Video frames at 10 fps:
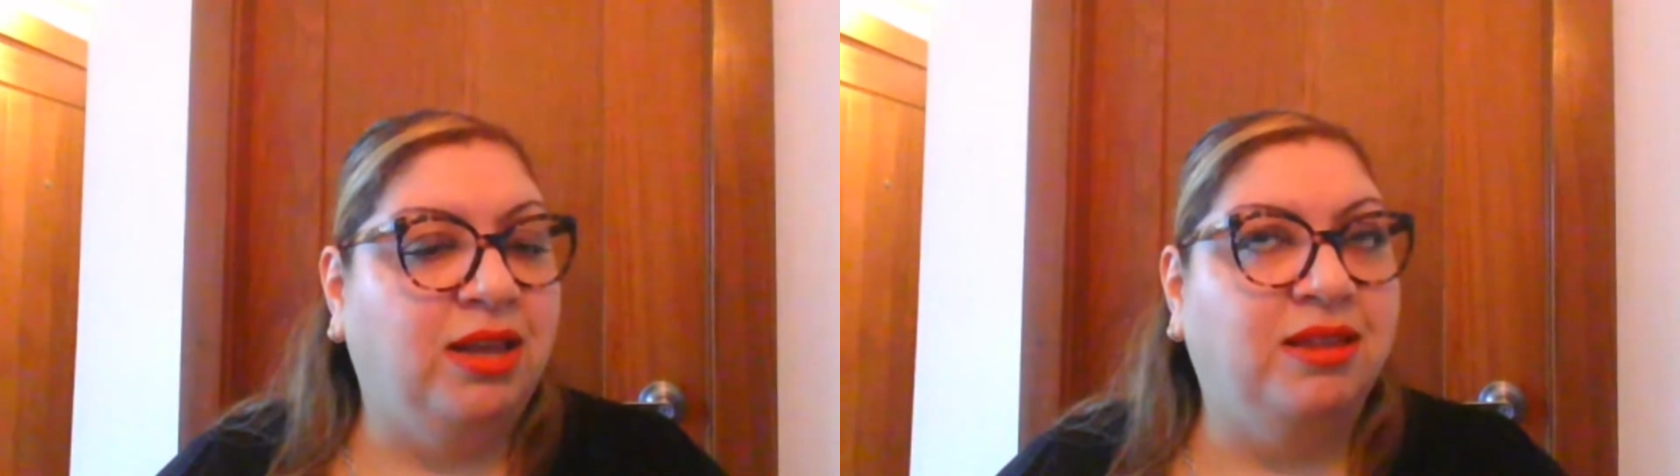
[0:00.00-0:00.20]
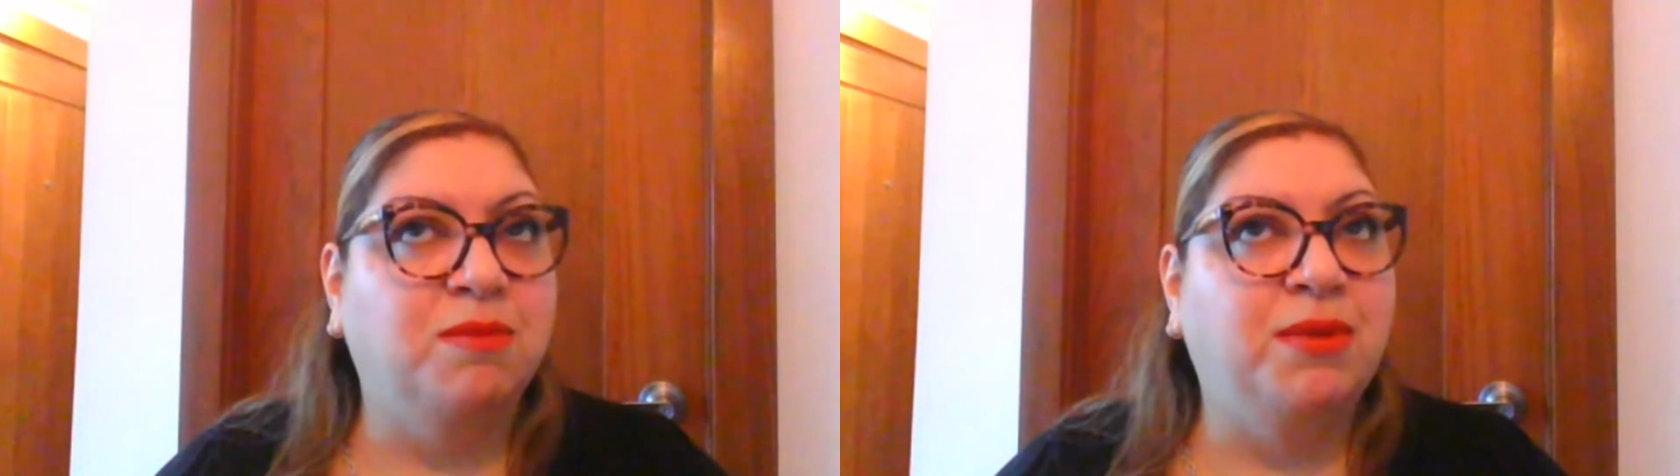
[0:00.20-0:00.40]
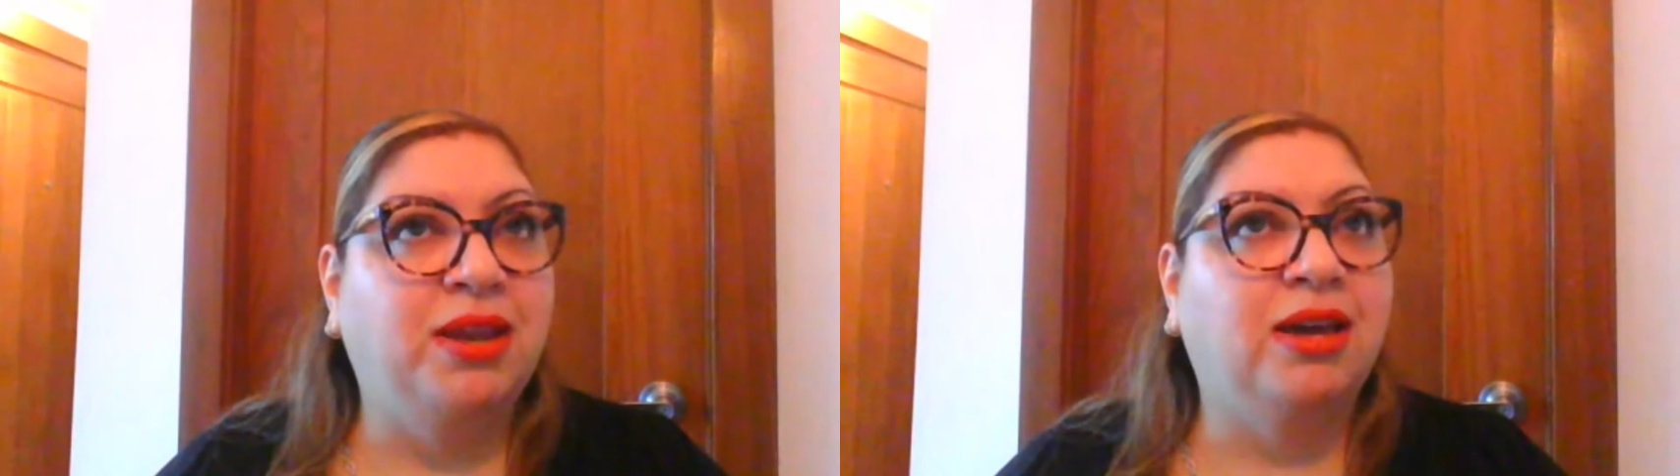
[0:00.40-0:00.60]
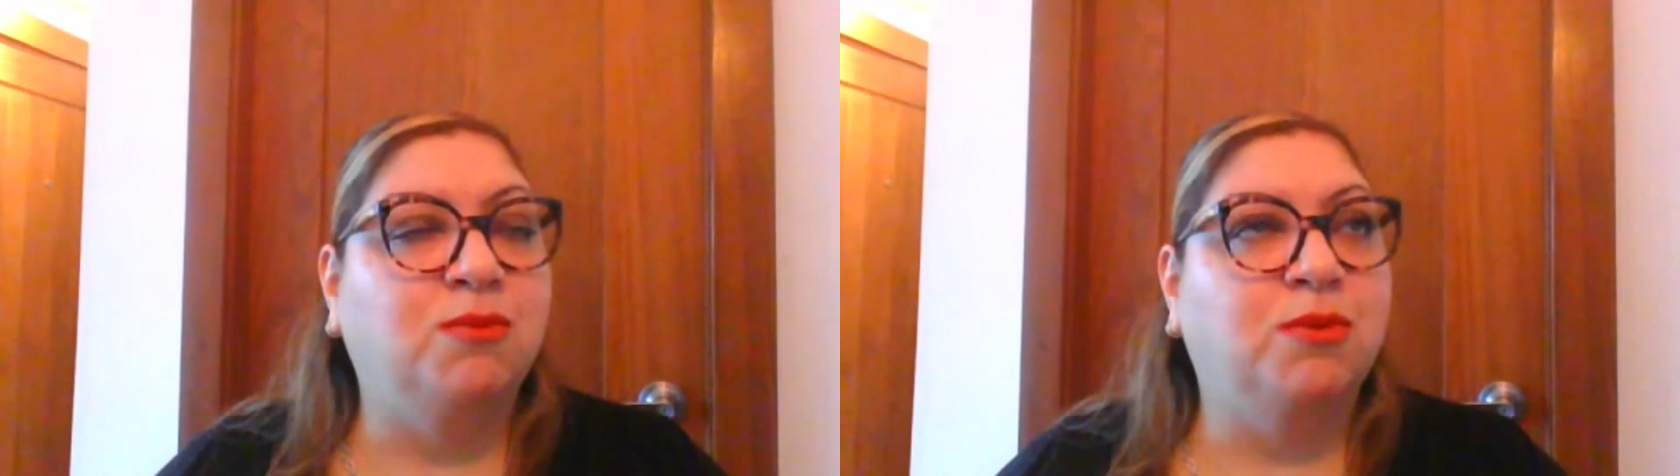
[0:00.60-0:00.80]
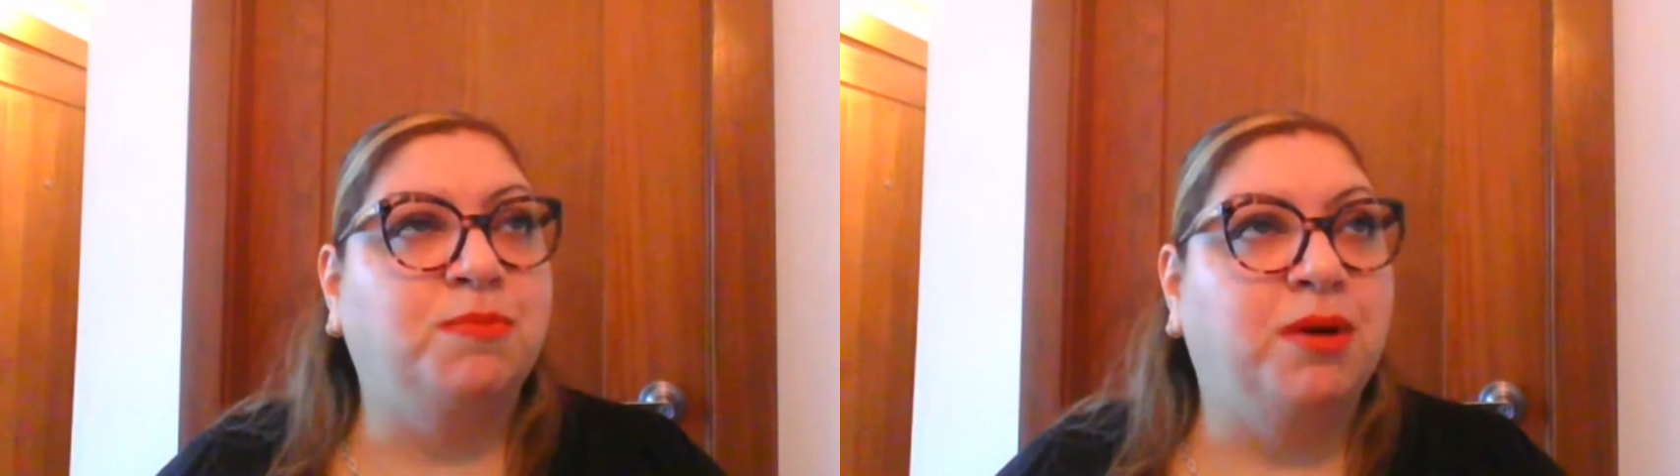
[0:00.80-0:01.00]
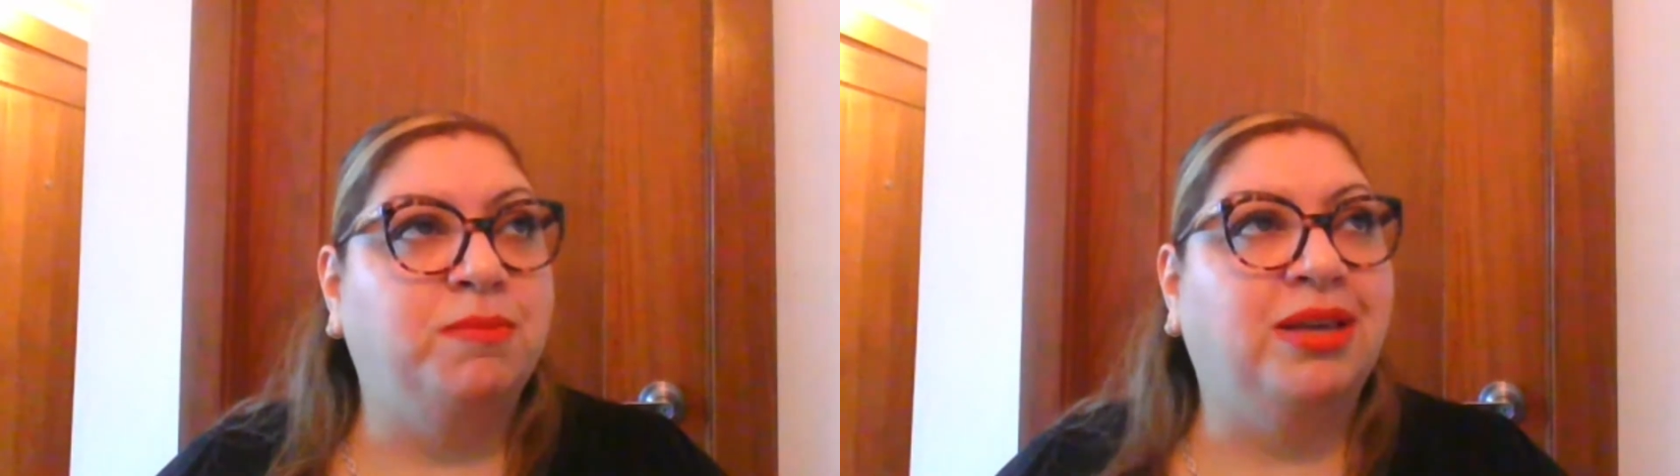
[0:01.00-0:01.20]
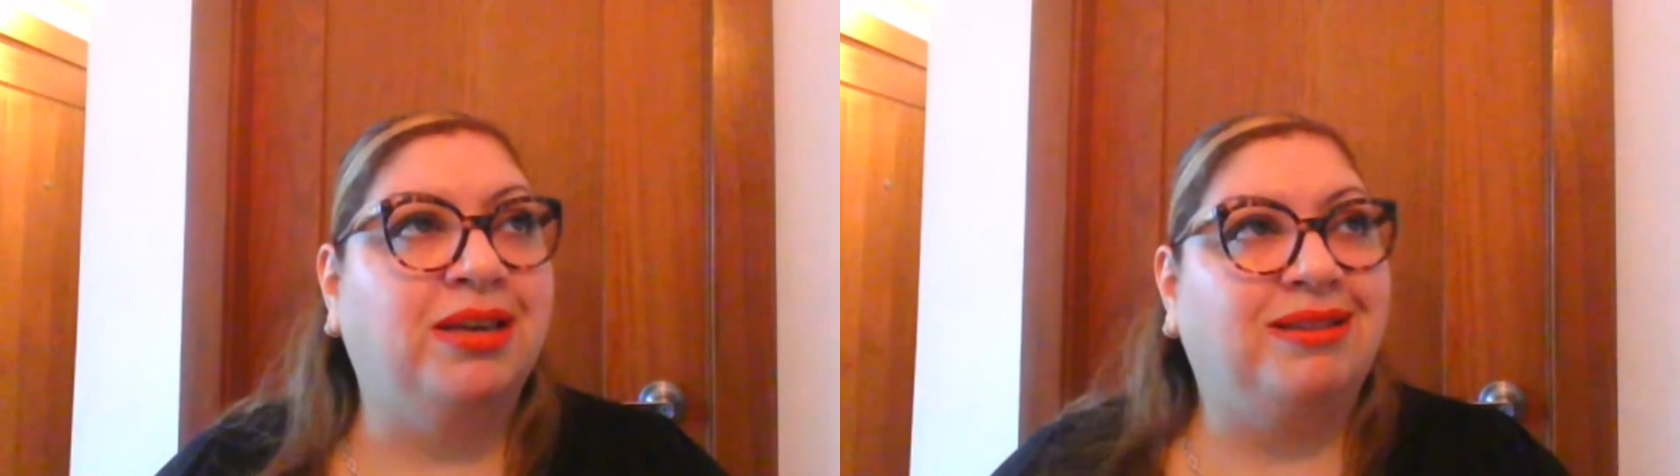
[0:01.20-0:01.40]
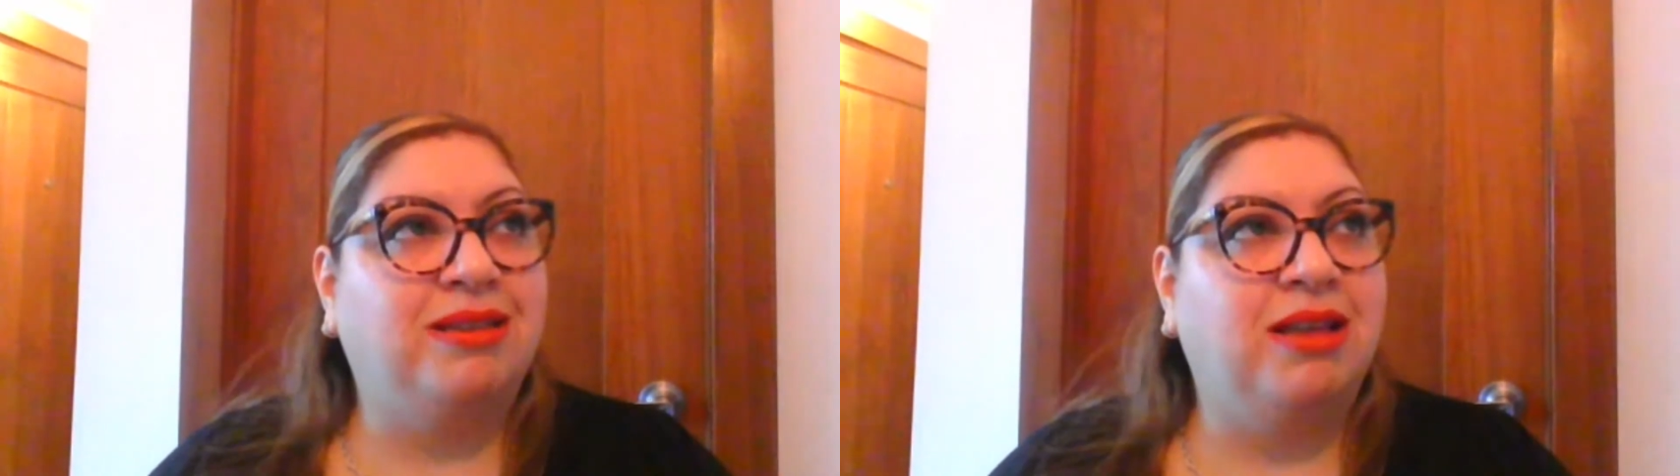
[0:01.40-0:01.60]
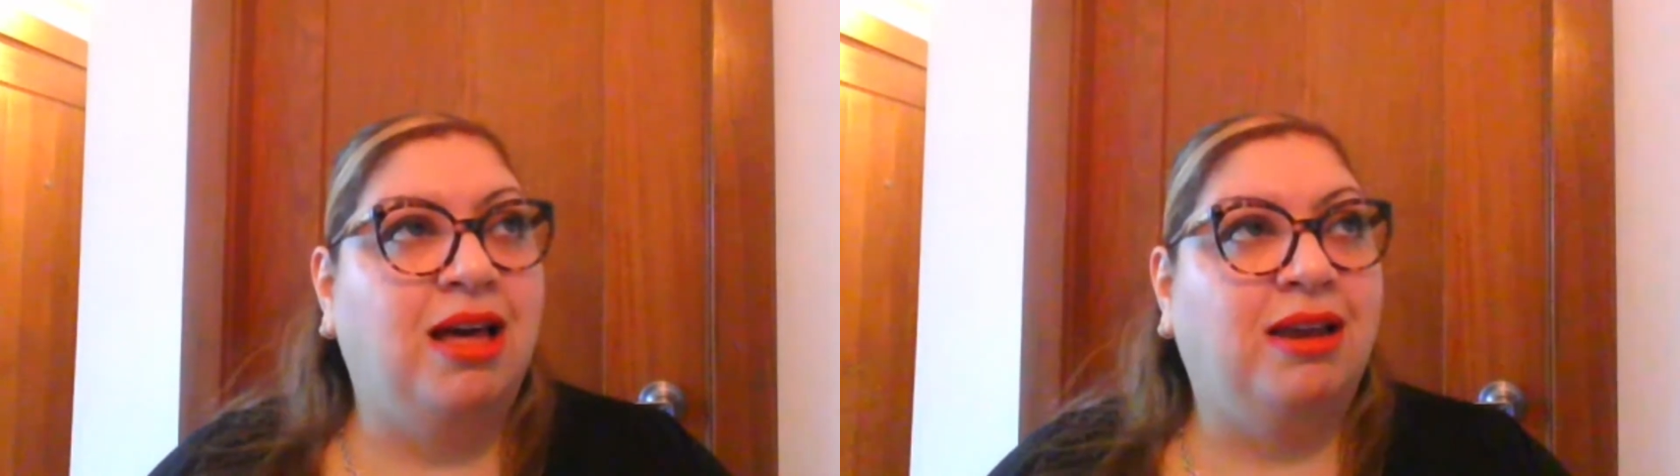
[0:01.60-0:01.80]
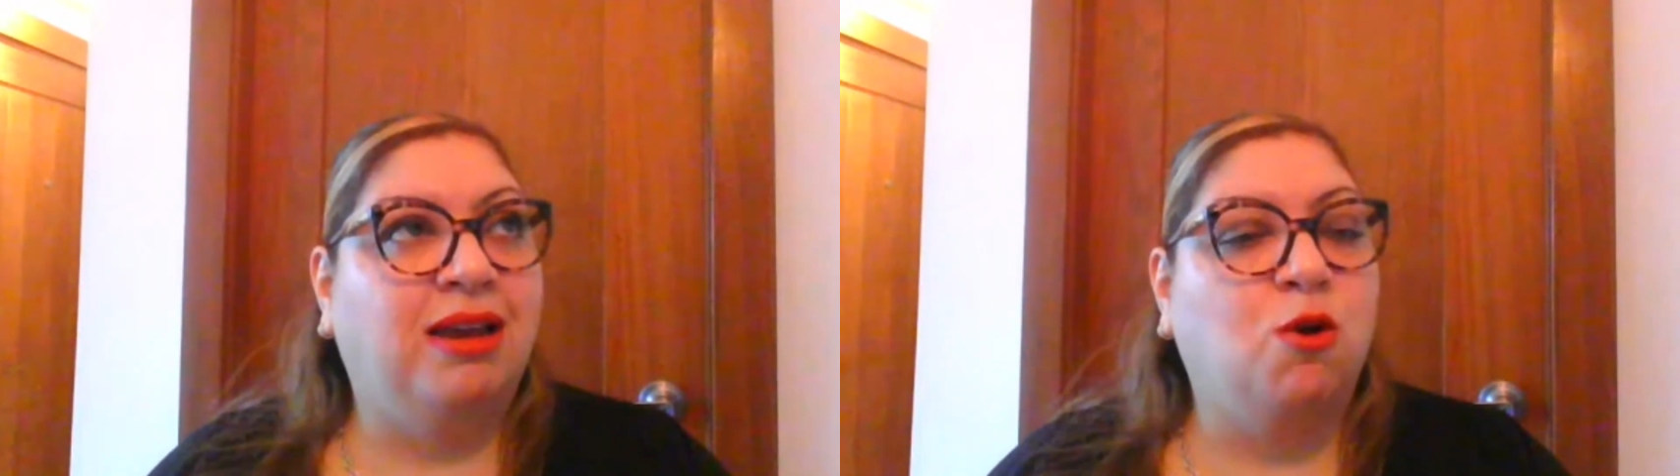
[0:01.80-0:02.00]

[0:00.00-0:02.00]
The Dominican Republic is not